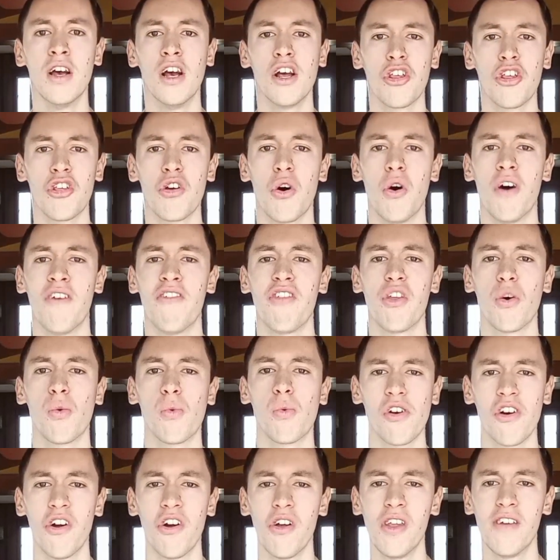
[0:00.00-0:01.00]
So if the
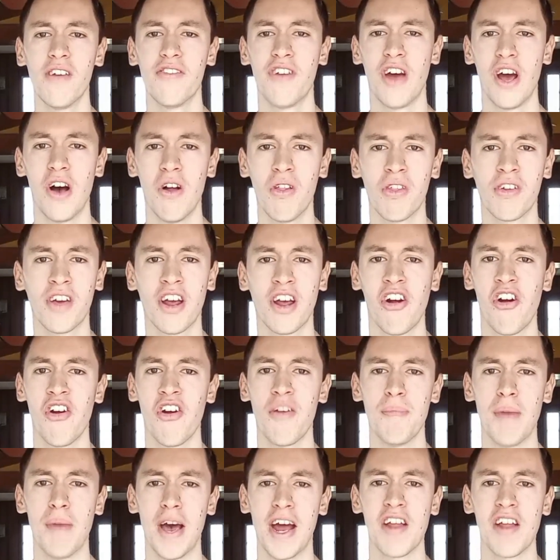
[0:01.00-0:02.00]
world of healthcare
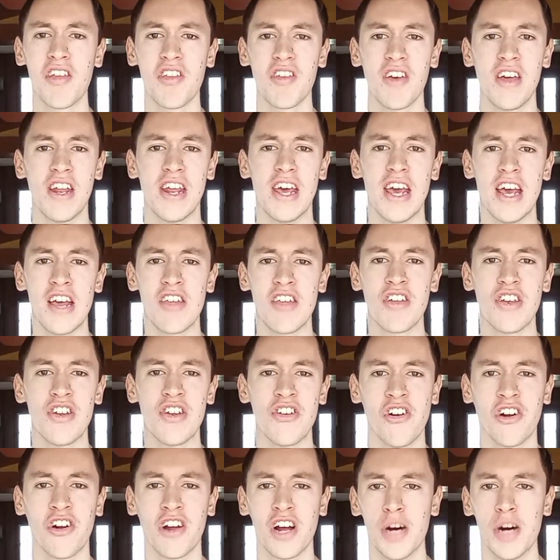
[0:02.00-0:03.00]
and medicine isn't
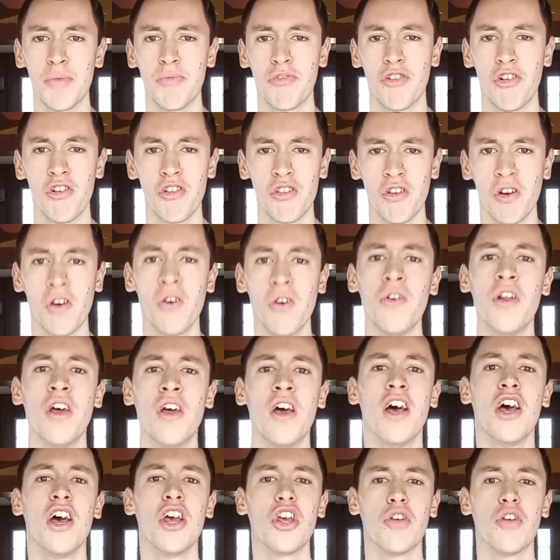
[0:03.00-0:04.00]
your comfort zone,
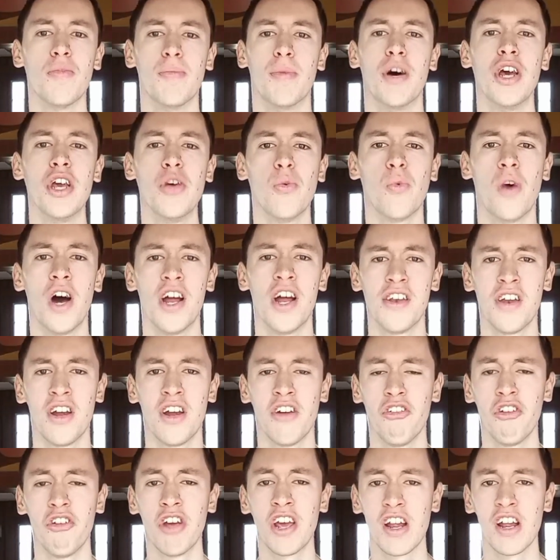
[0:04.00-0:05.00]
you might want
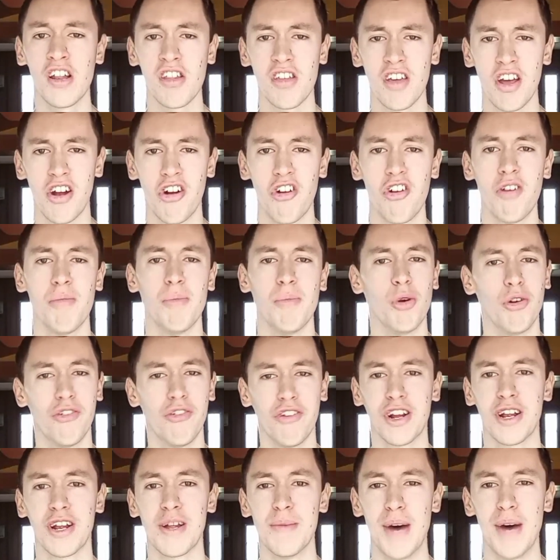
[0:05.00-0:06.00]
to reconsider
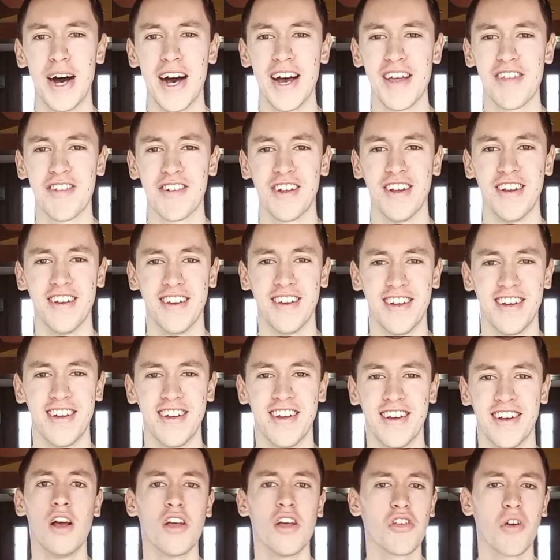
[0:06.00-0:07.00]
moving to Boston.
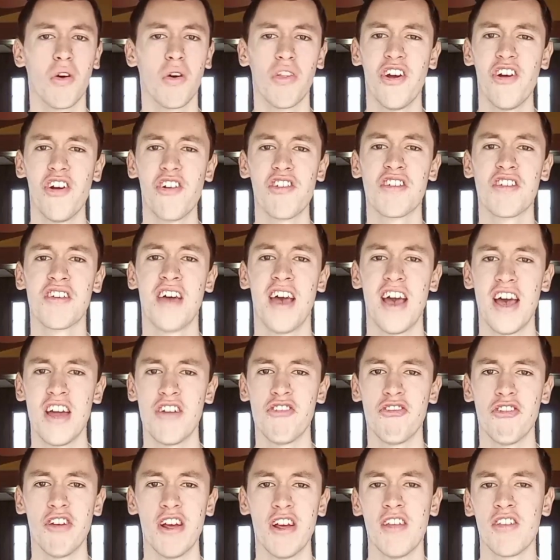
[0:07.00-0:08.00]
So there's 10
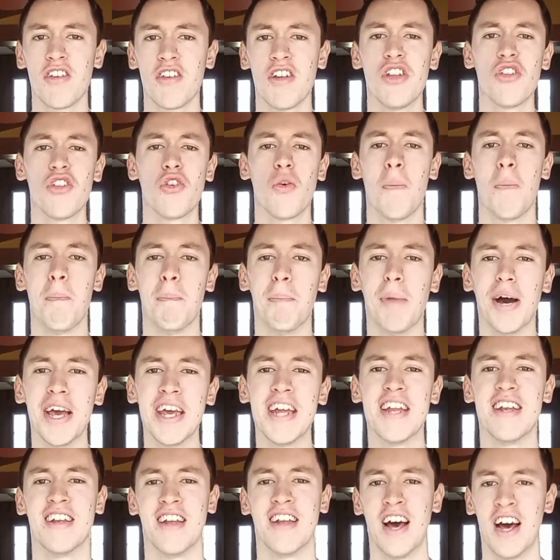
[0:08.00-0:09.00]
reasons you
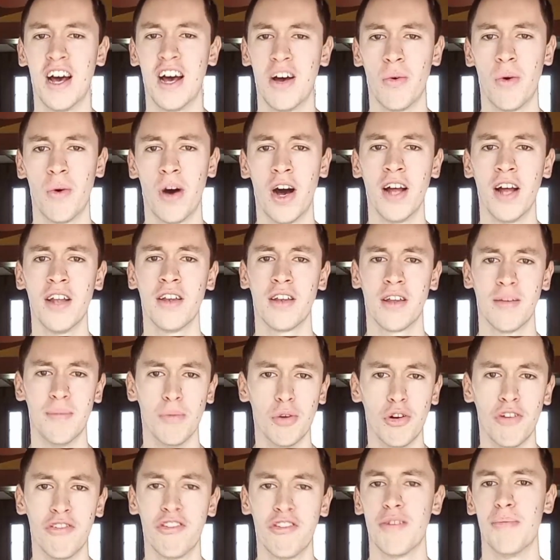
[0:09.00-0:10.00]
might not want to
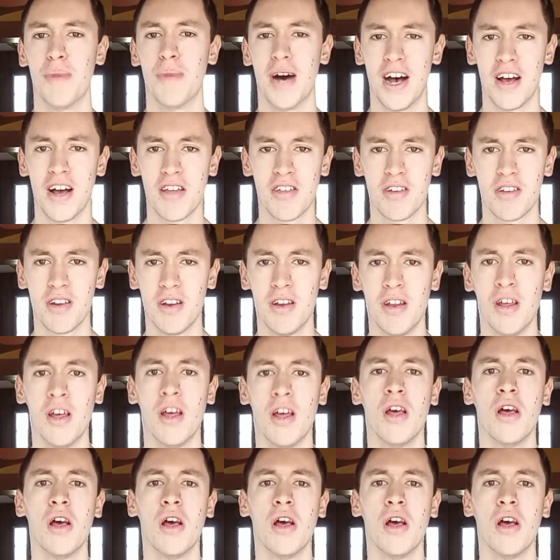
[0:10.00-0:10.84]
move to Boston.